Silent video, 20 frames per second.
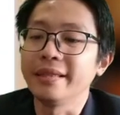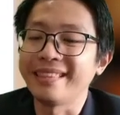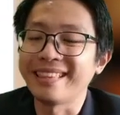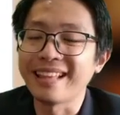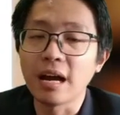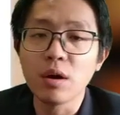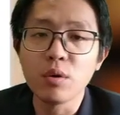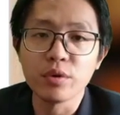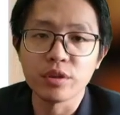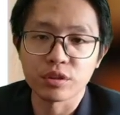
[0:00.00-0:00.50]

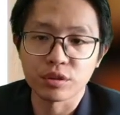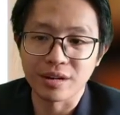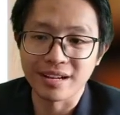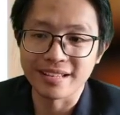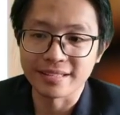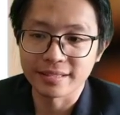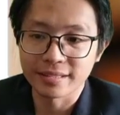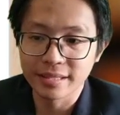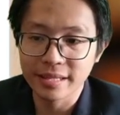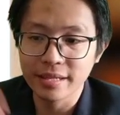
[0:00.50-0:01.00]
Now we
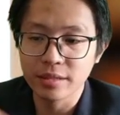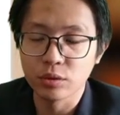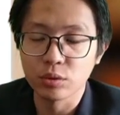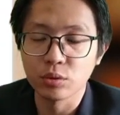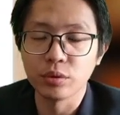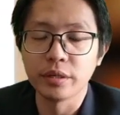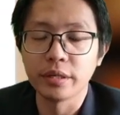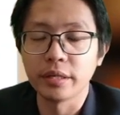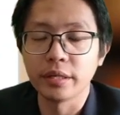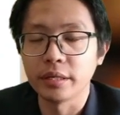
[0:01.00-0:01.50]
translate
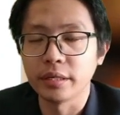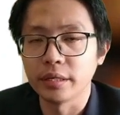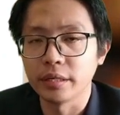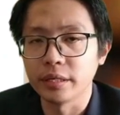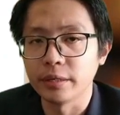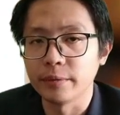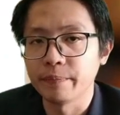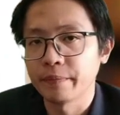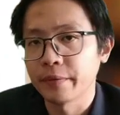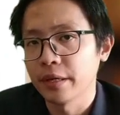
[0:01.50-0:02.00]
to
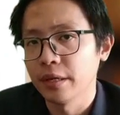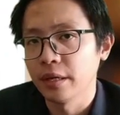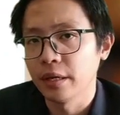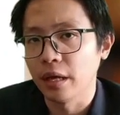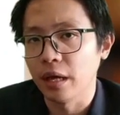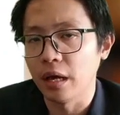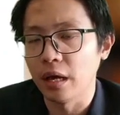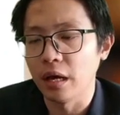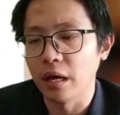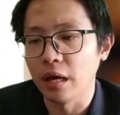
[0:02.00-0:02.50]
the
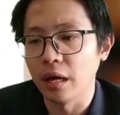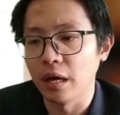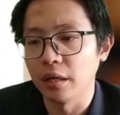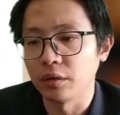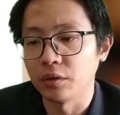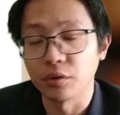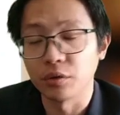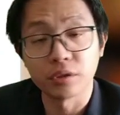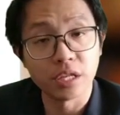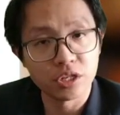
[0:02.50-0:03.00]

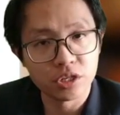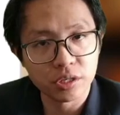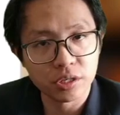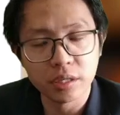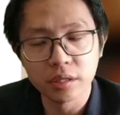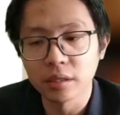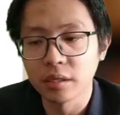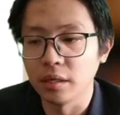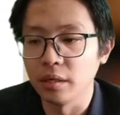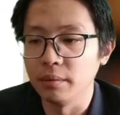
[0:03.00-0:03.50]

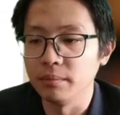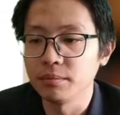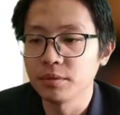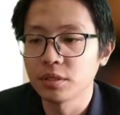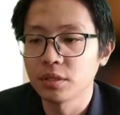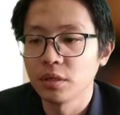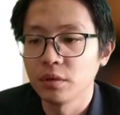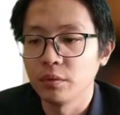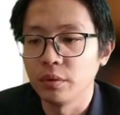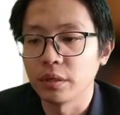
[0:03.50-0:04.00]
rotational
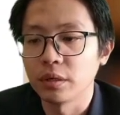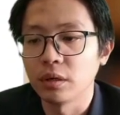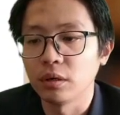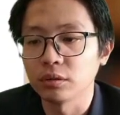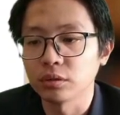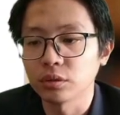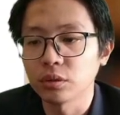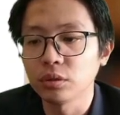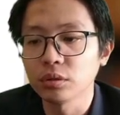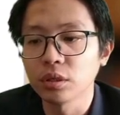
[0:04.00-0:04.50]
terms. We
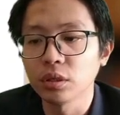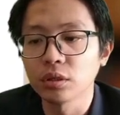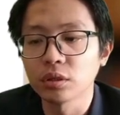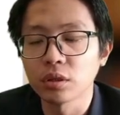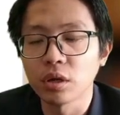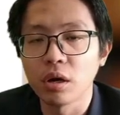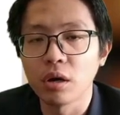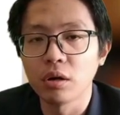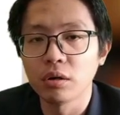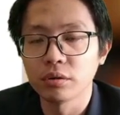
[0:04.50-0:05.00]
call total
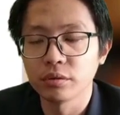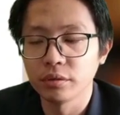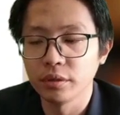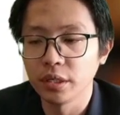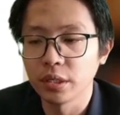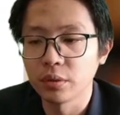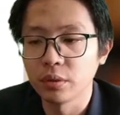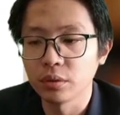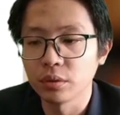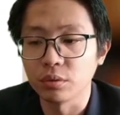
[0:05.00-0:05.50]
torque
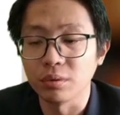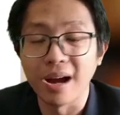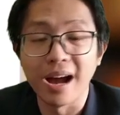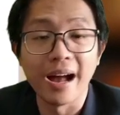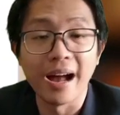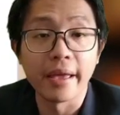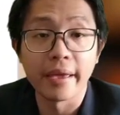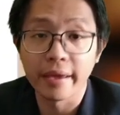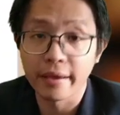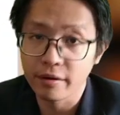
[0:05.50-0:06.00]
equal to
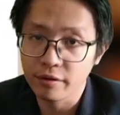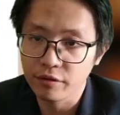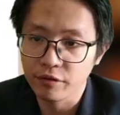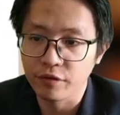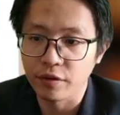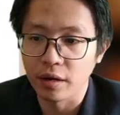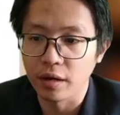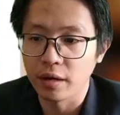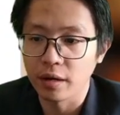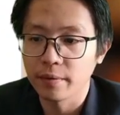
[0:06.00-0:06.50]
I
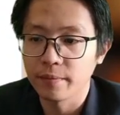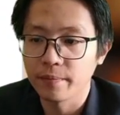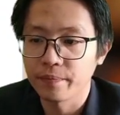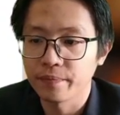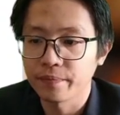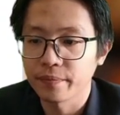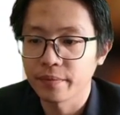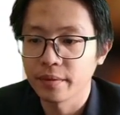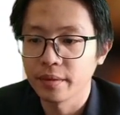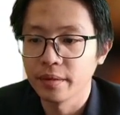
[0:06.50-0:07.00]
alpha.
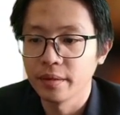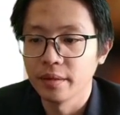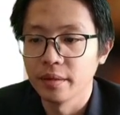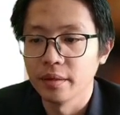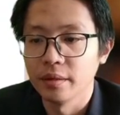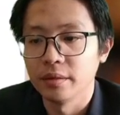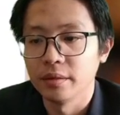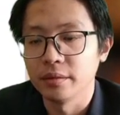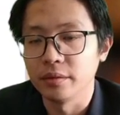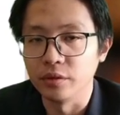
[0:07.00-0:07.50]

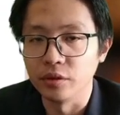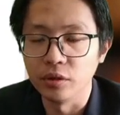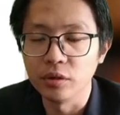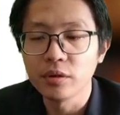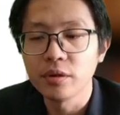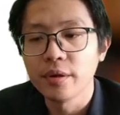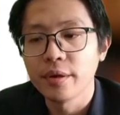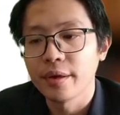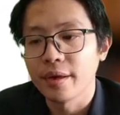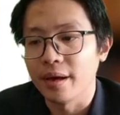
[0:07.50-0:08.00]

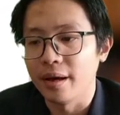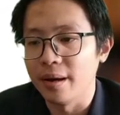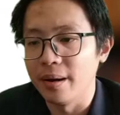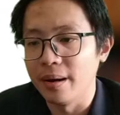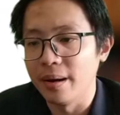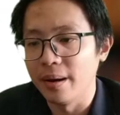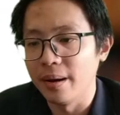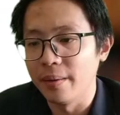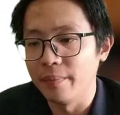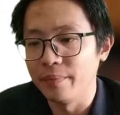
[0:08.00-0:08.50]
No,
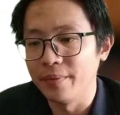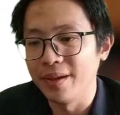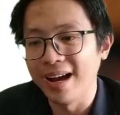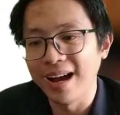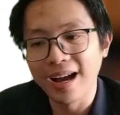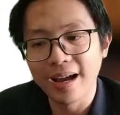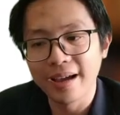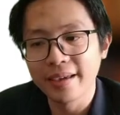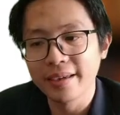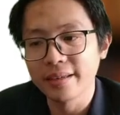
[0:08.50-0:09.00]
the
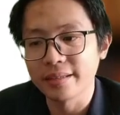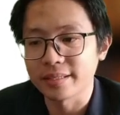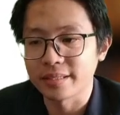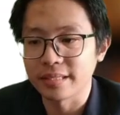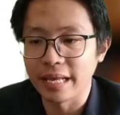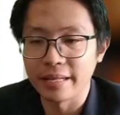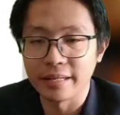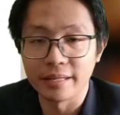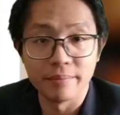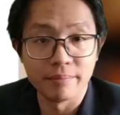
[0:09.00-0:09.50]
I is
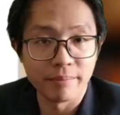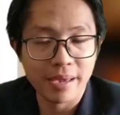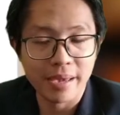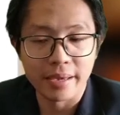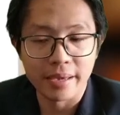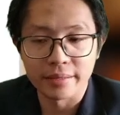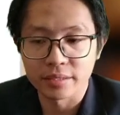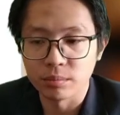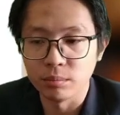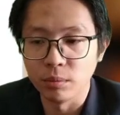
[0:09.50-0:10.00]
like the
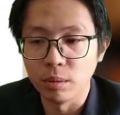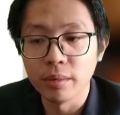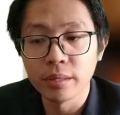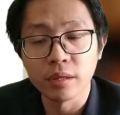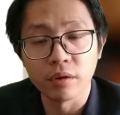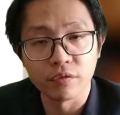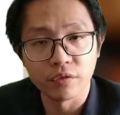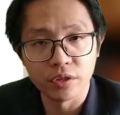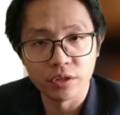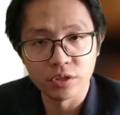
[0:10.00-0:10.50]
mass,
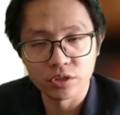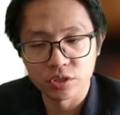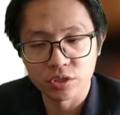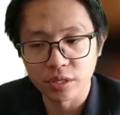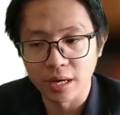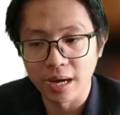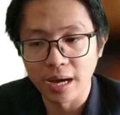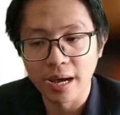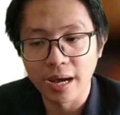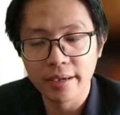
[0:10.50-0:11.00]
moment of inertia.